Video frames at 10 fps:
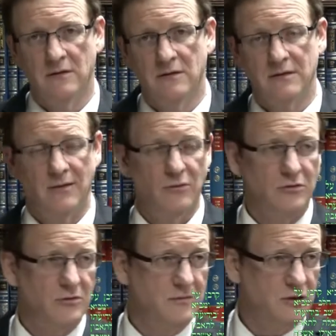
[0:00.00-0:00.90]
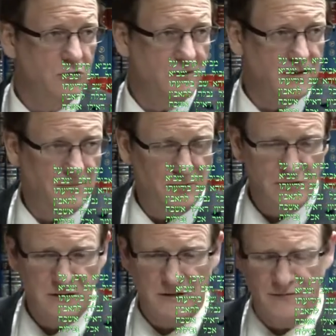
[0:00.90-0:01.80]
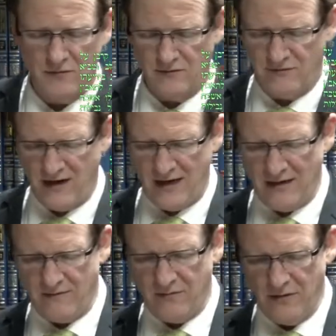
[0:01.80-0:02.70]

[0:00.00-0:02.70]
Someone who's a mishumad posted for fat,